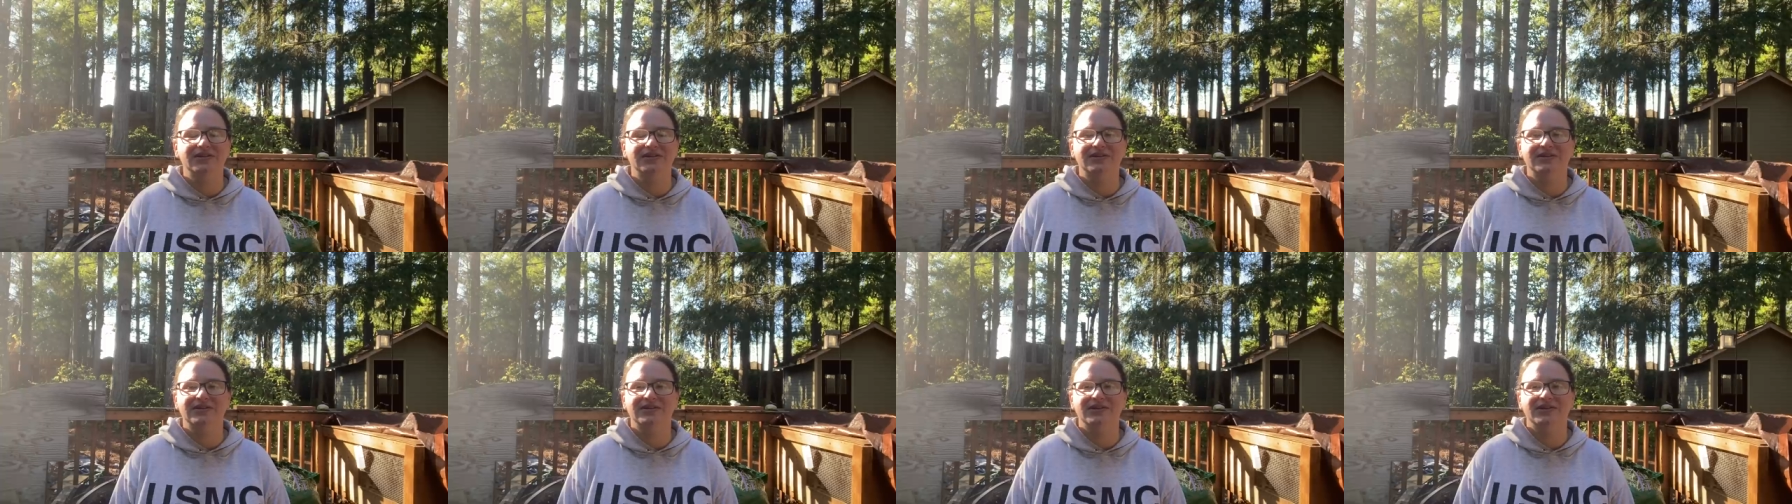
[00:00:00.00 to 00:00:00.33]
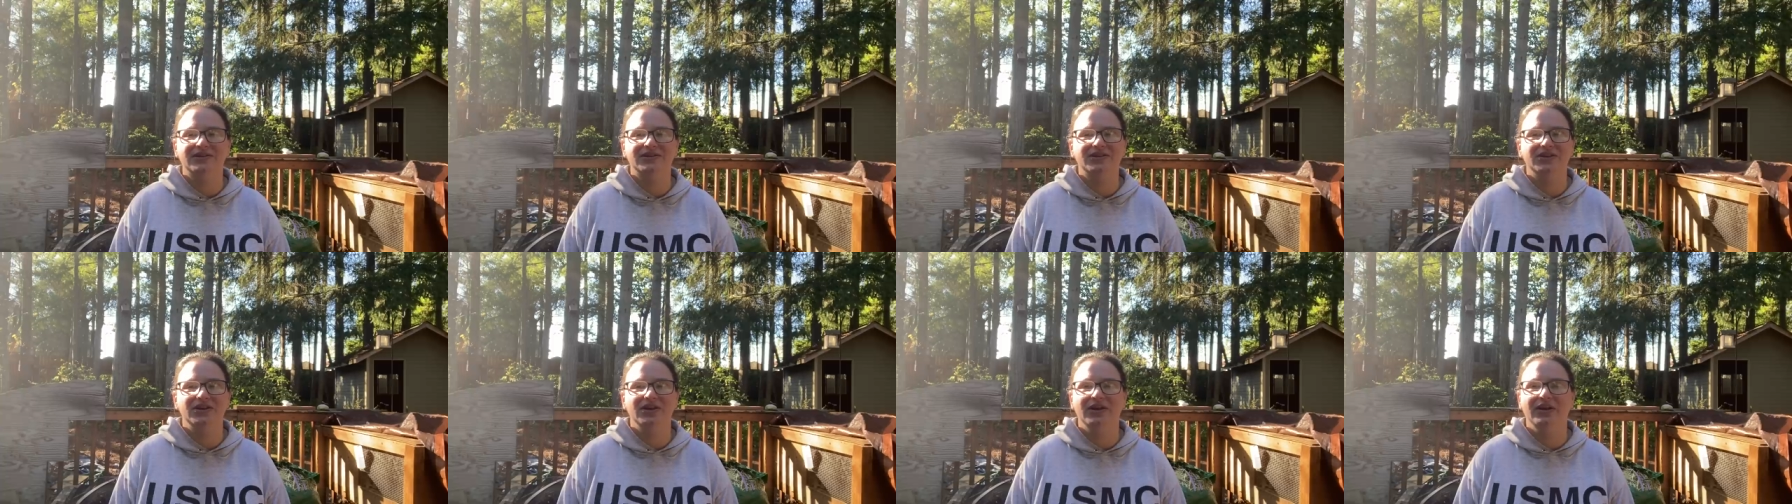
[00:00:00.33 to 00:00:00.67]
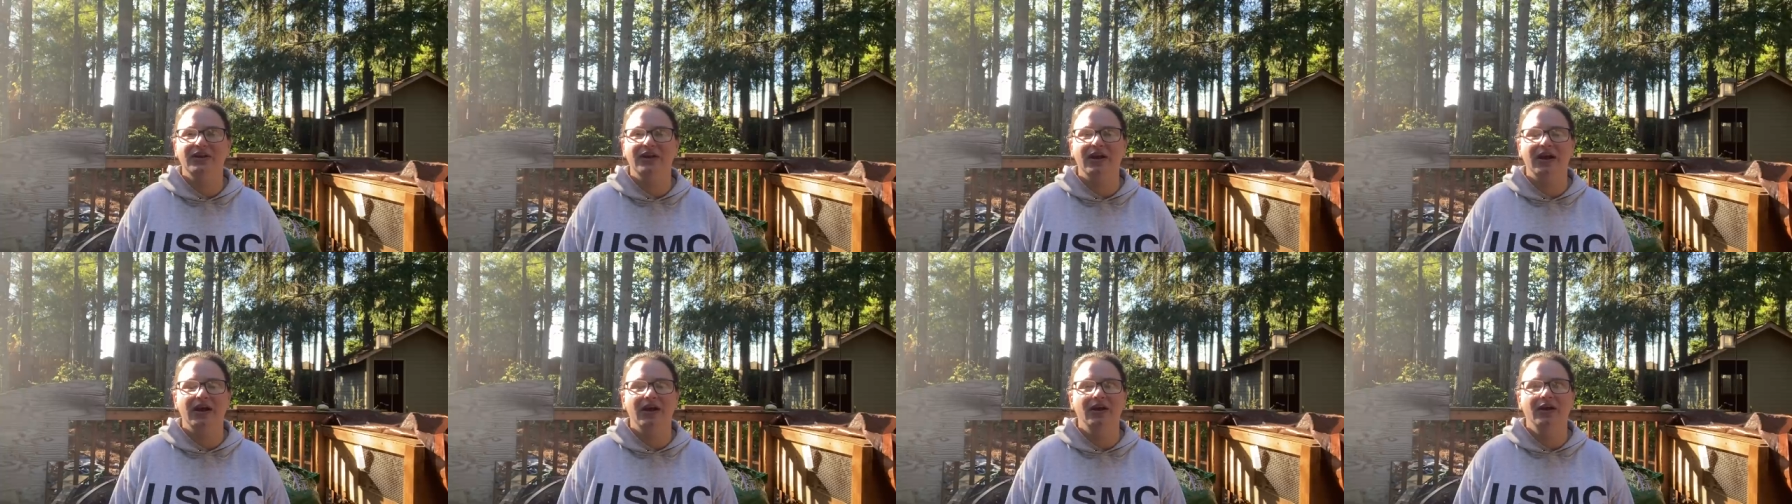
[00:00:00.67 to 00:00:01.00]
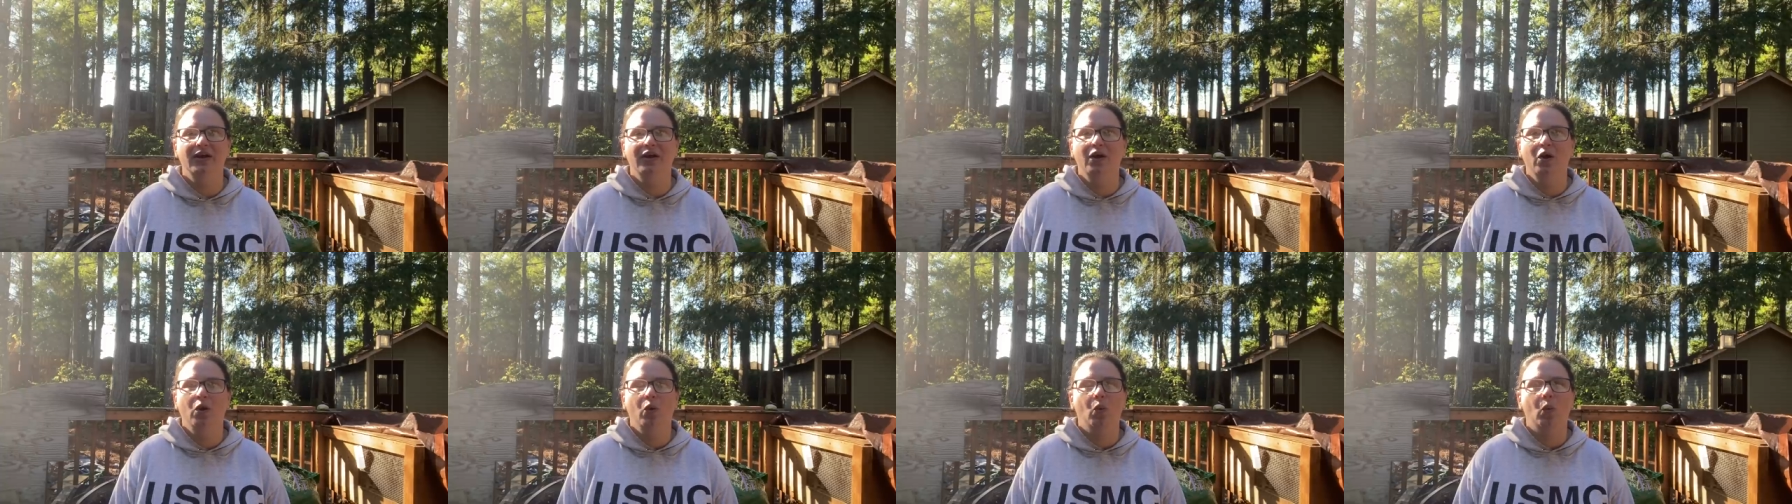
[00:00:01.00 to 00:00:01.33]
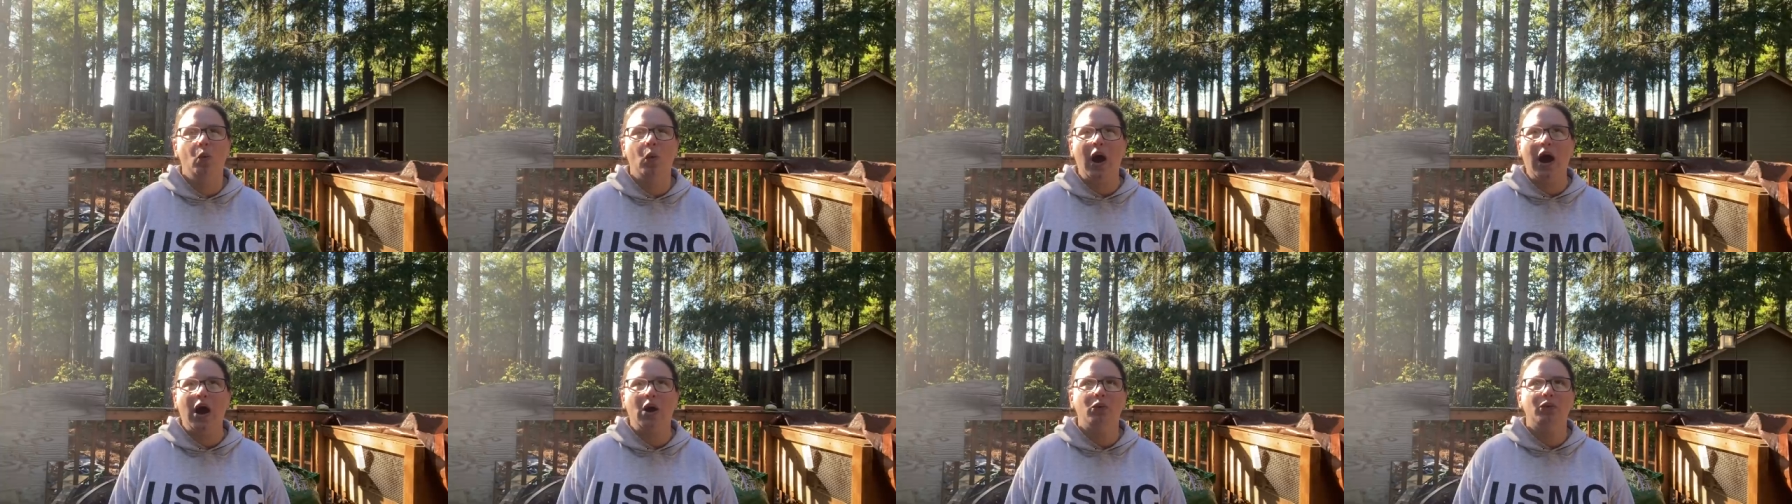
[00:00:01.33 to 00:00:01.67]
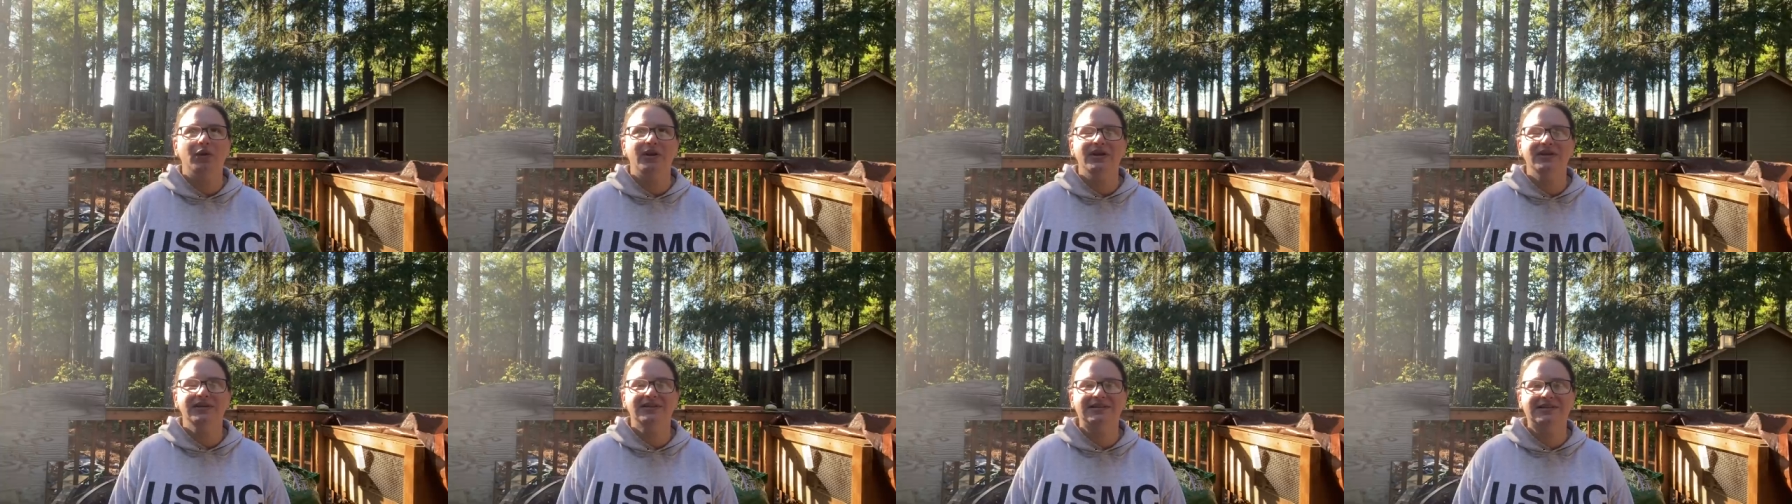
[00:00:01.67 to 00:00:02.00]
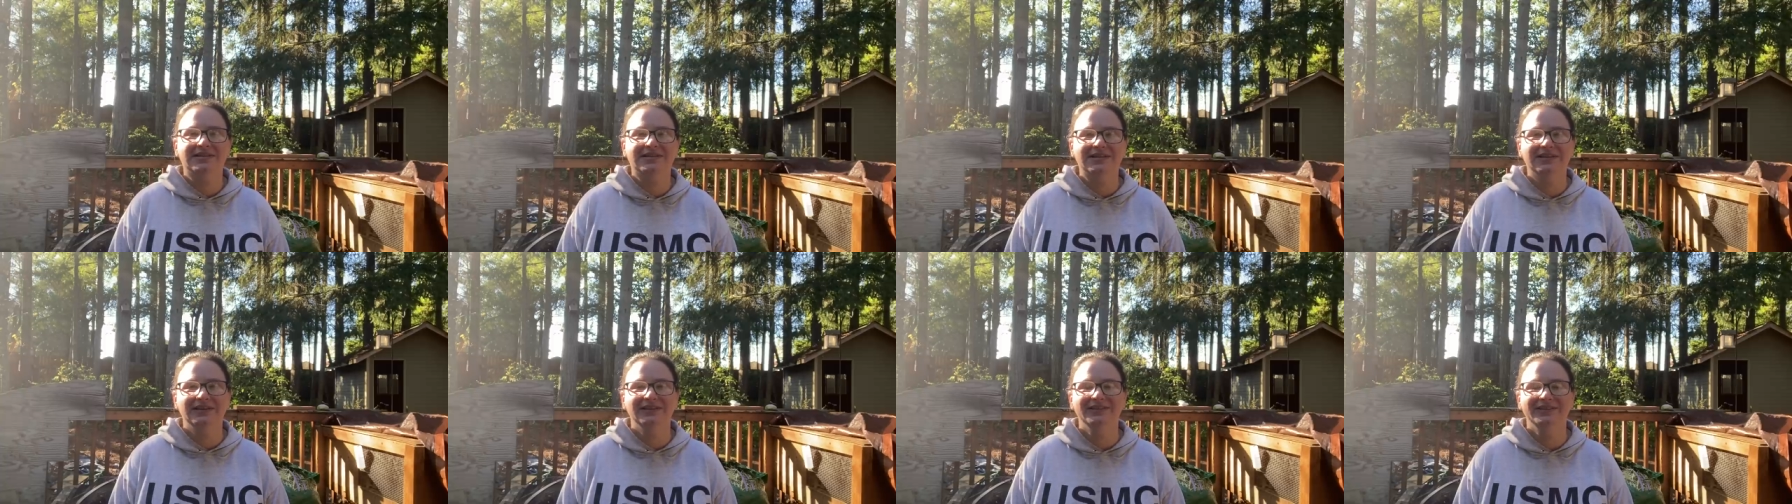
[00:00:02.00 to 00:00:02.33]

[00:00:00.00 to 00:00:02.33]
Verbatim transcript: stitchy wowness.